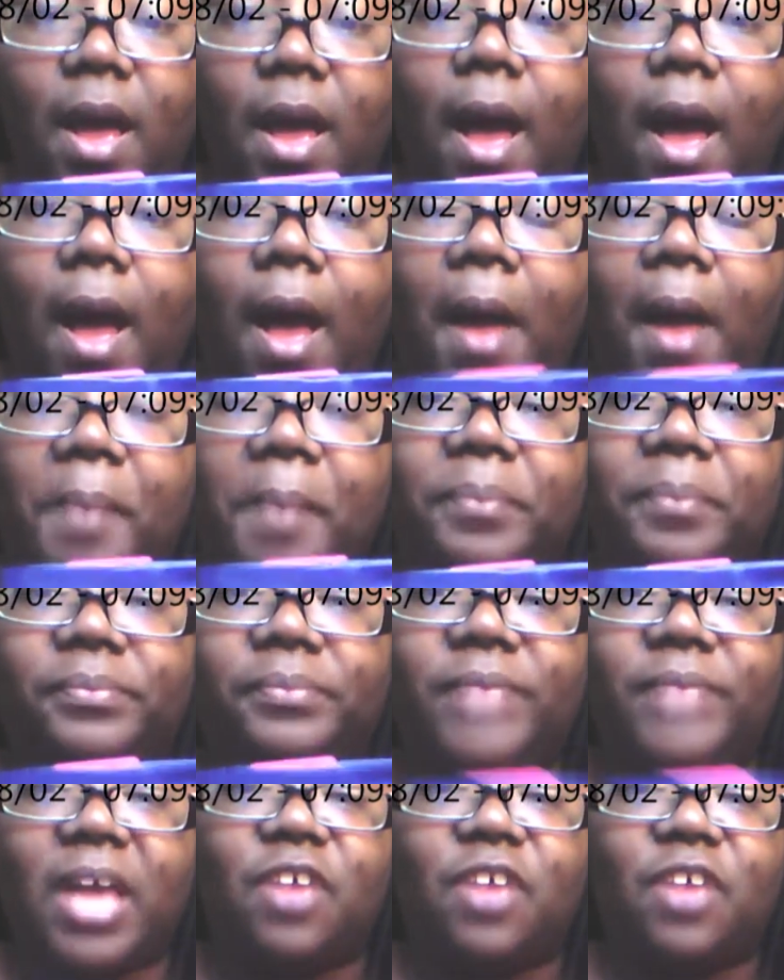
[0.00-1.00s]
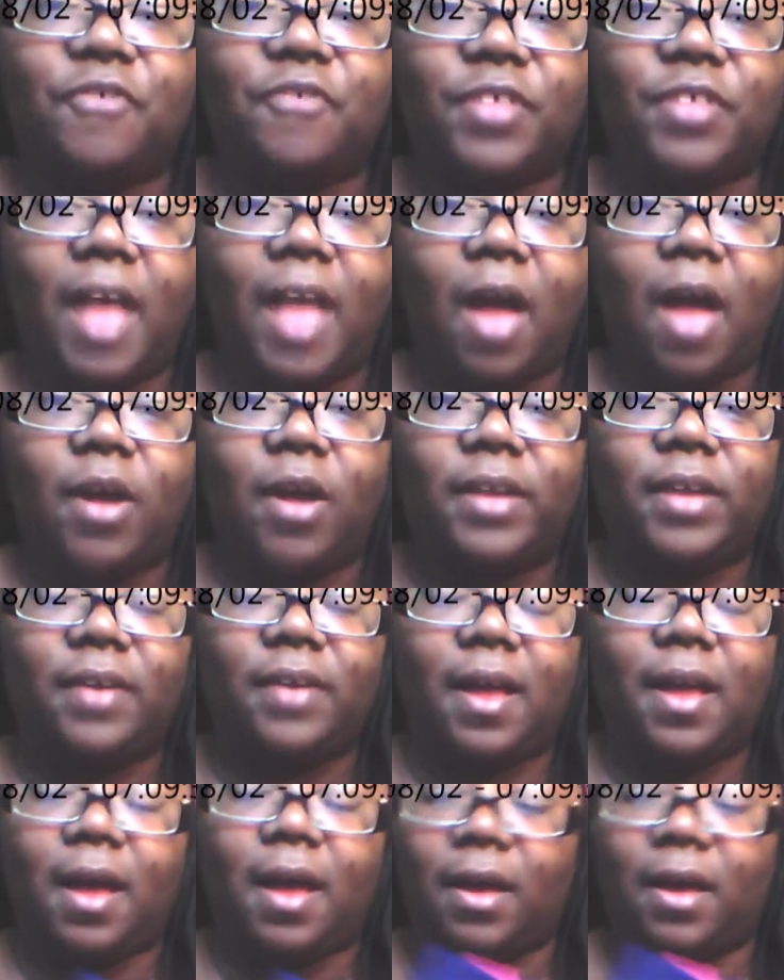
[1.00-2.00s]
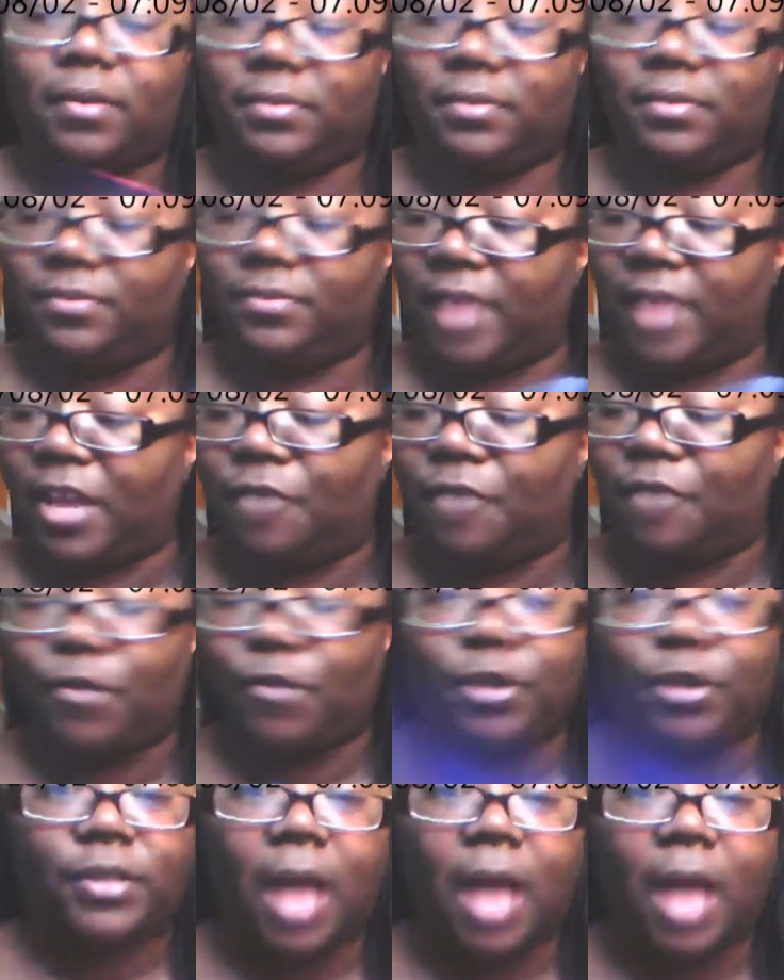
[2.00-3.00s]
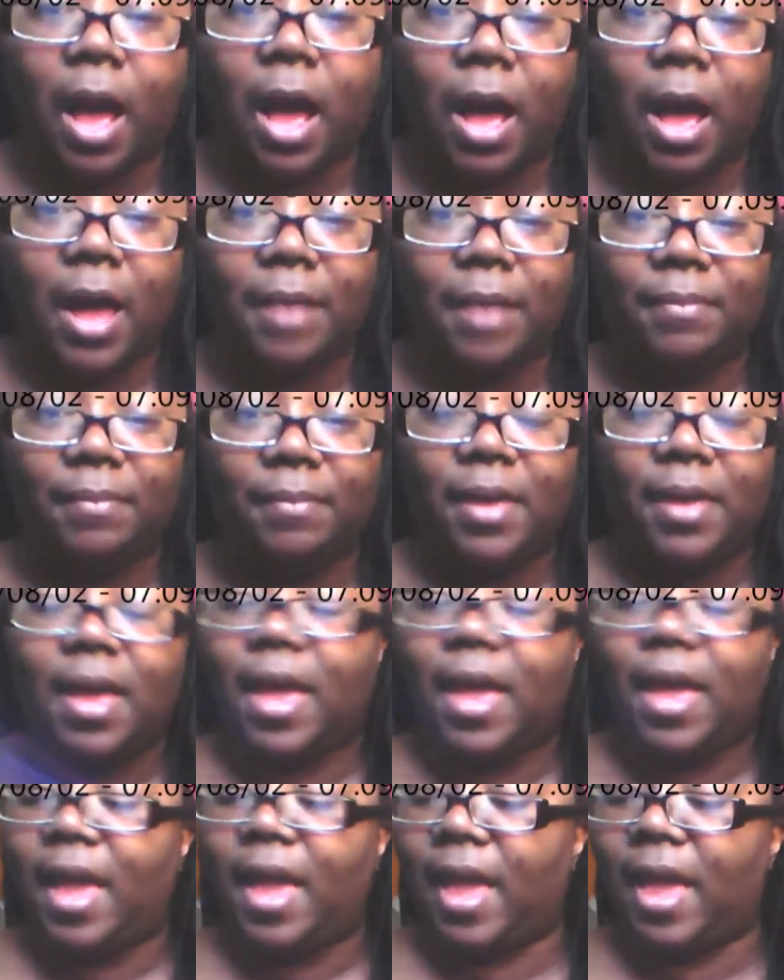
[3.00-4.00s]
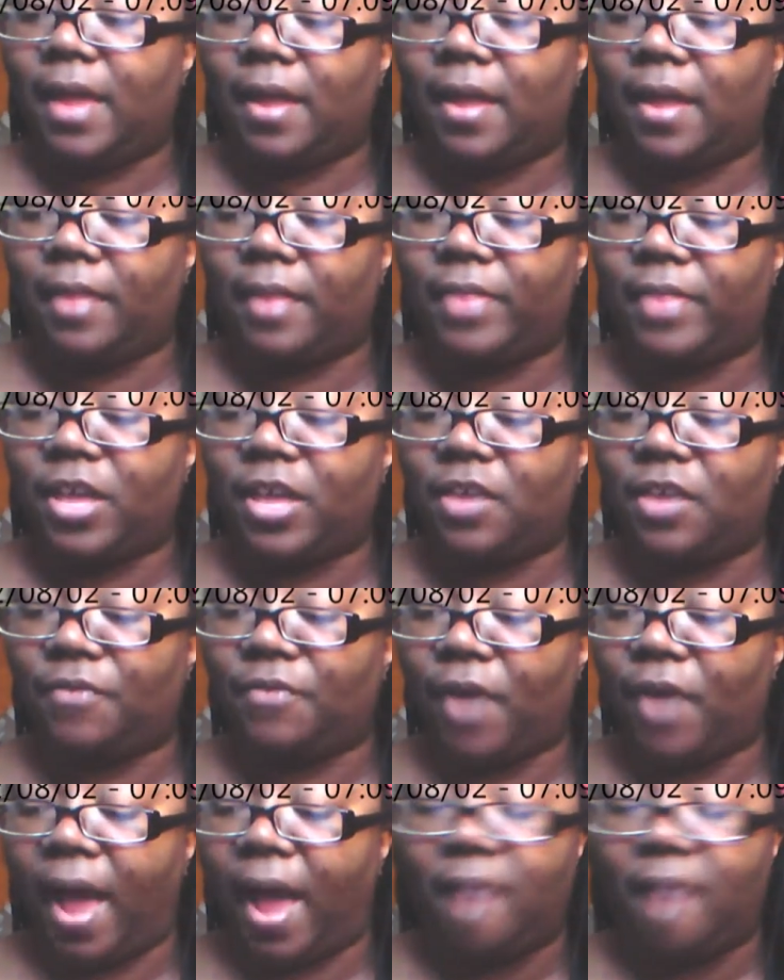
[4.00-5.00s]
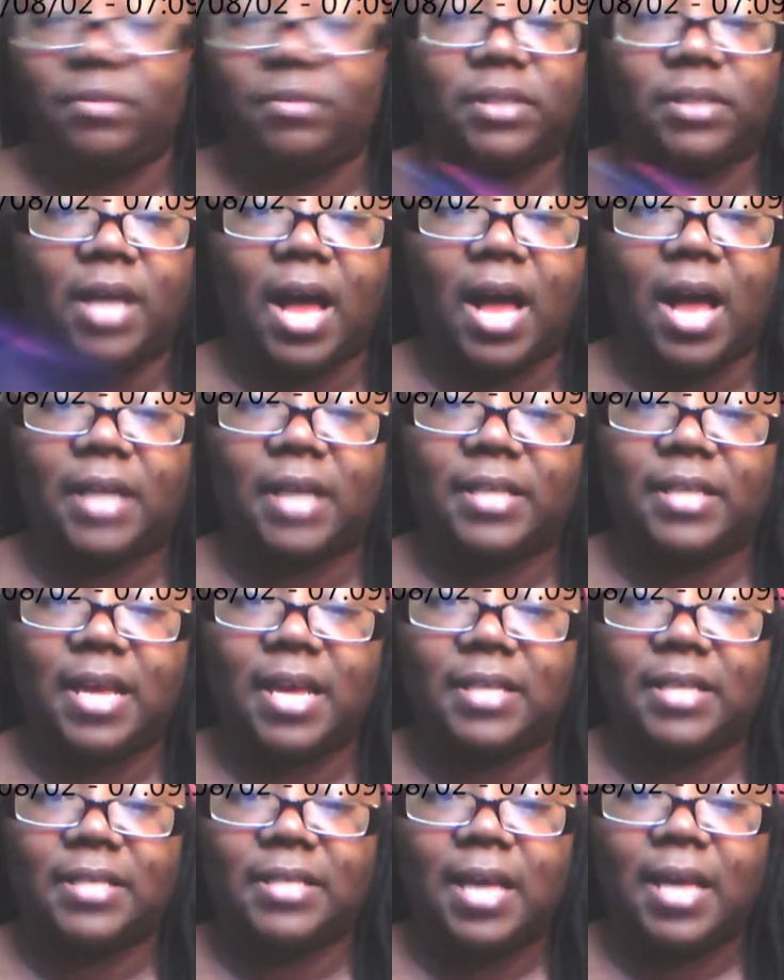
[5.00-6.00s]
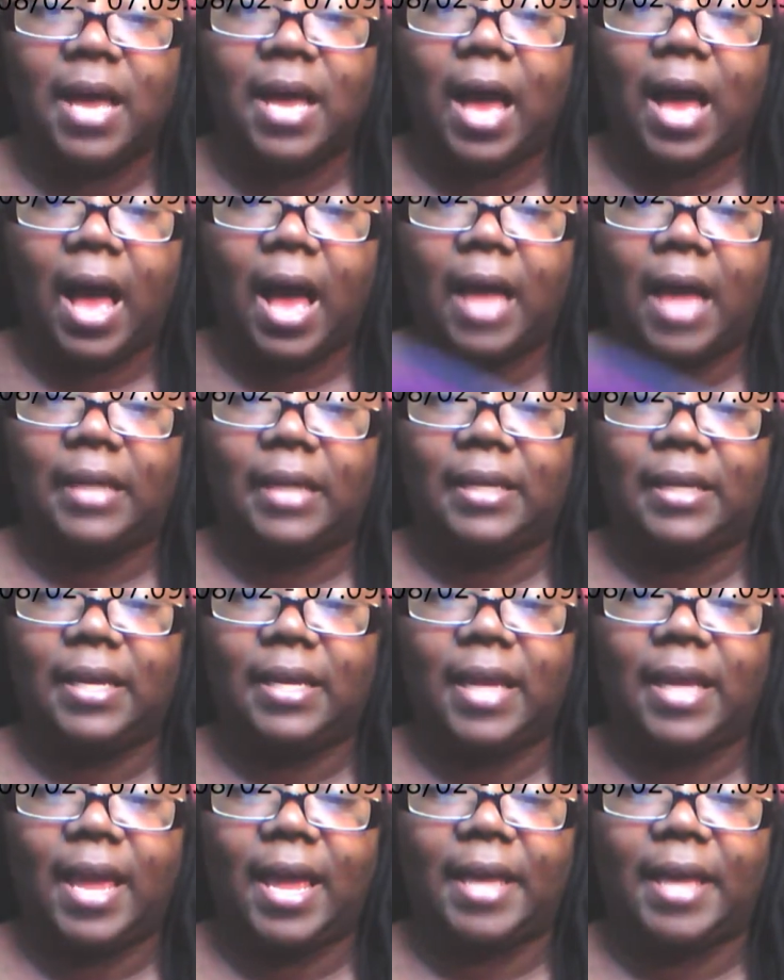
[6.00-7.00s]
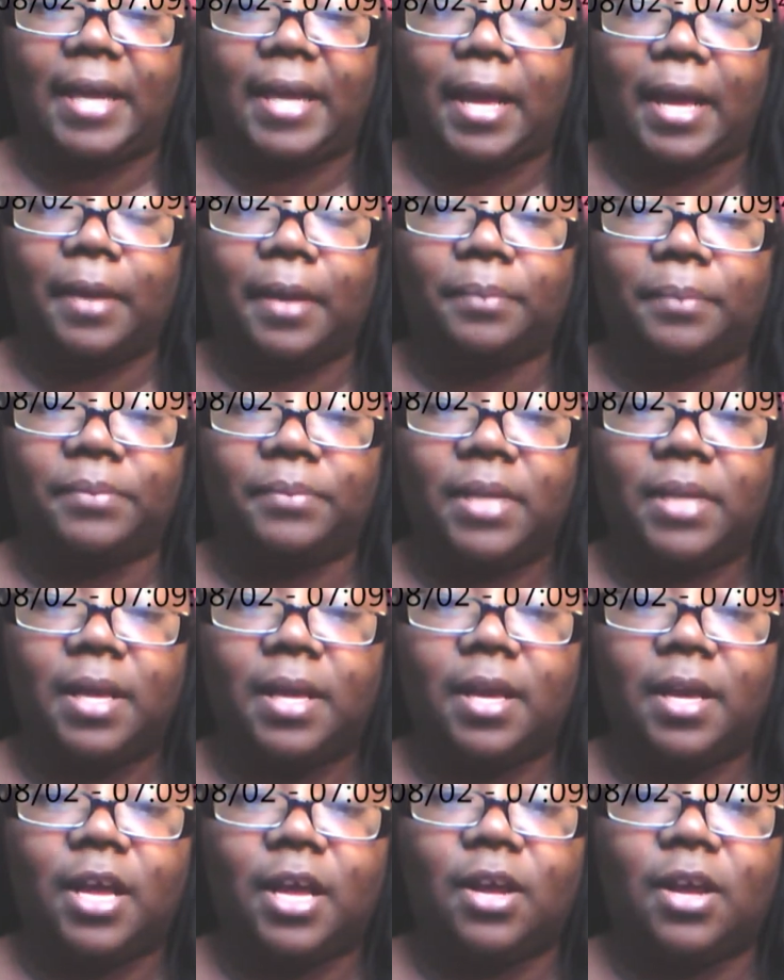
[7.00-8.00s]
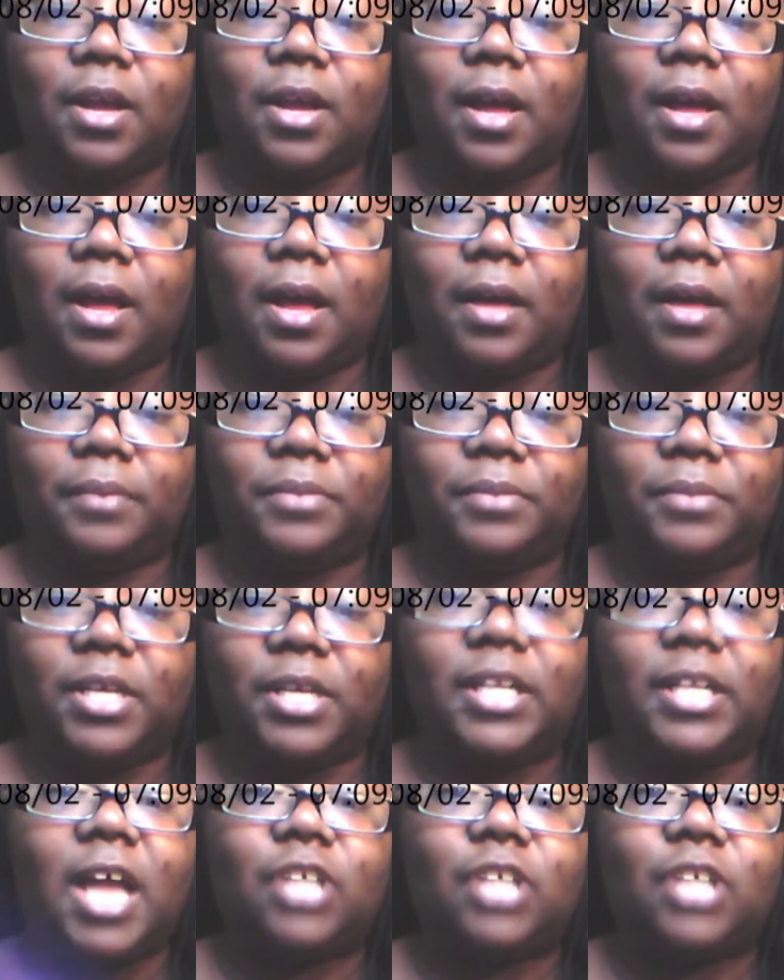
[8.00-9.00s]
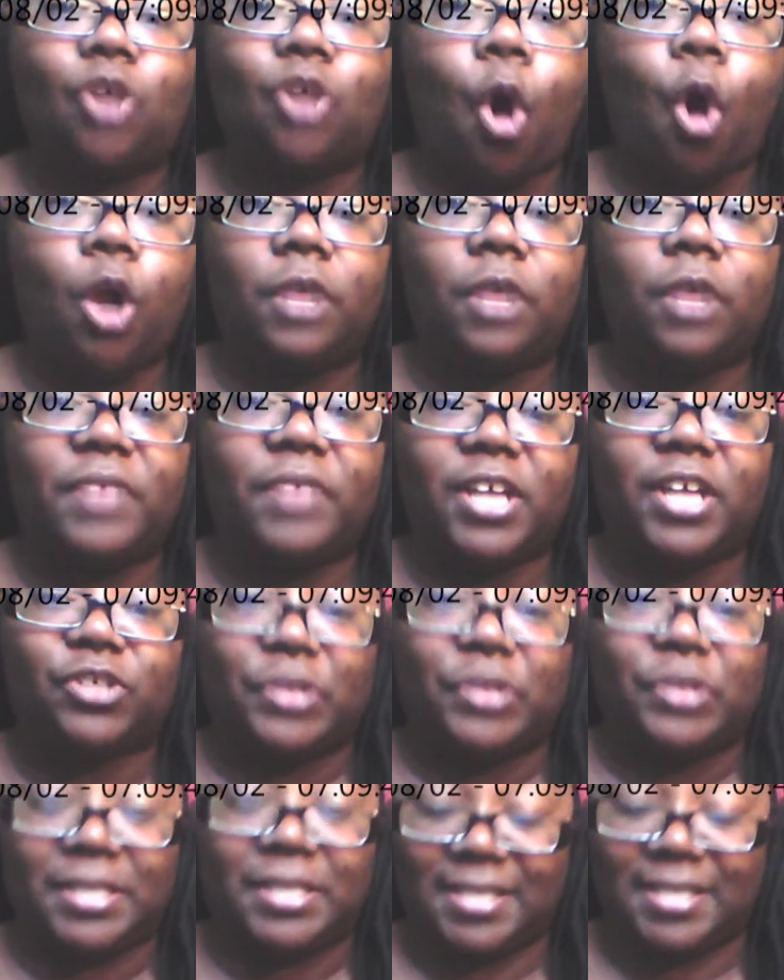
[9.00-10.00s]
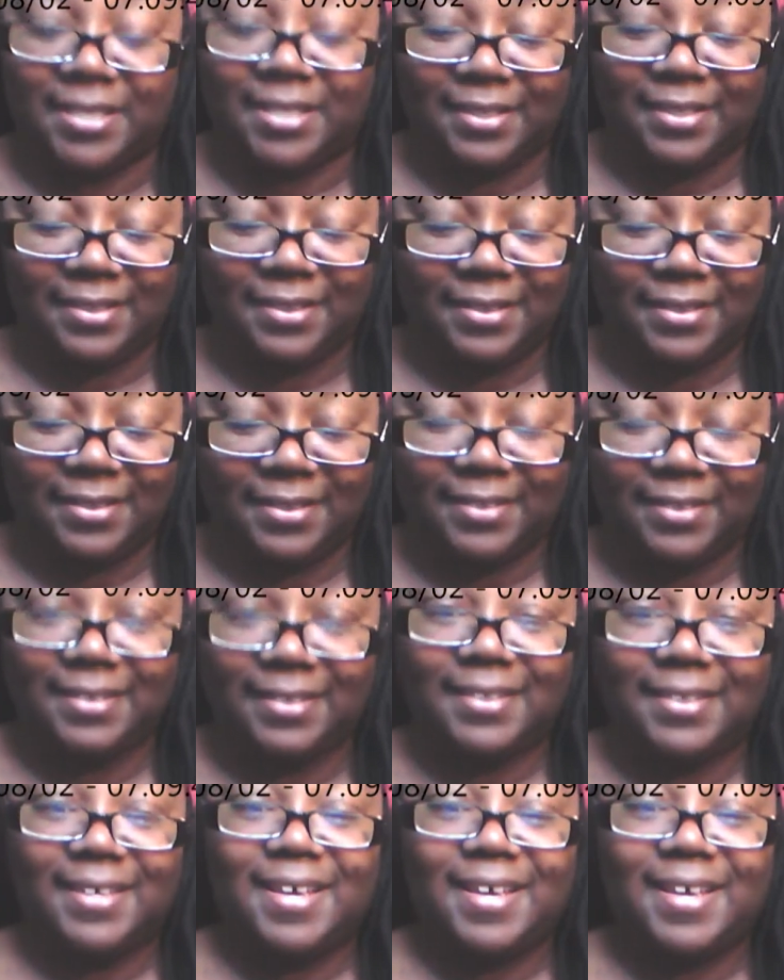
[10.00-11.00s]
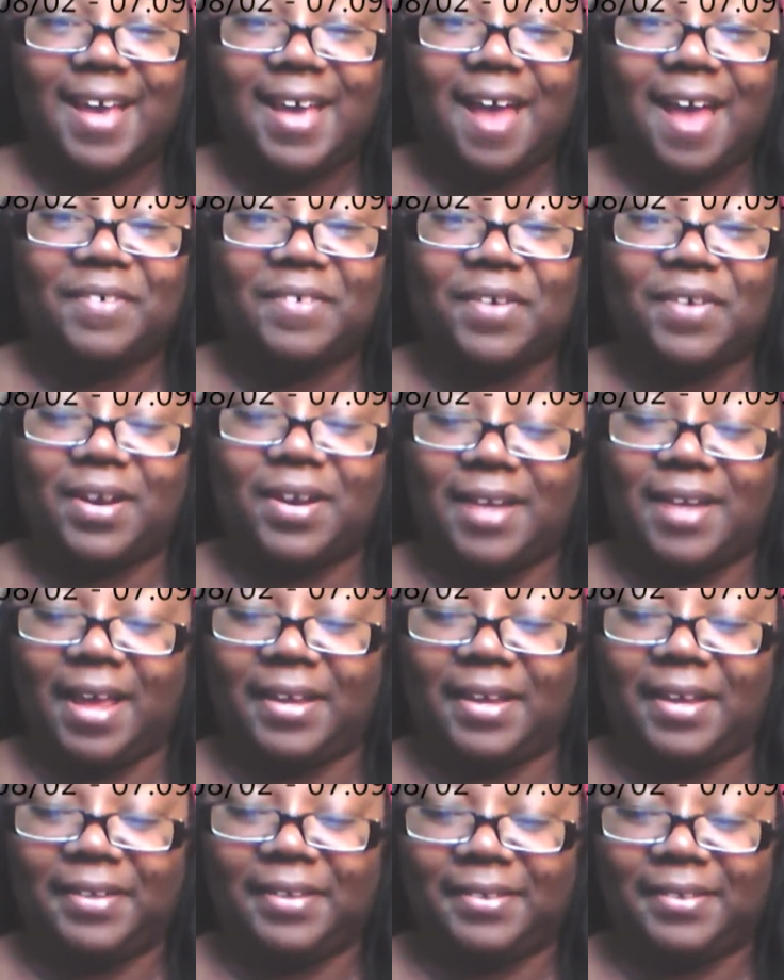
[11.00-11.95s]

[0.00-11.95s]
Um, thank you for thank you for your time, and thank you for having the contest, Aily. And good luck to all of the entrants. Have a great day.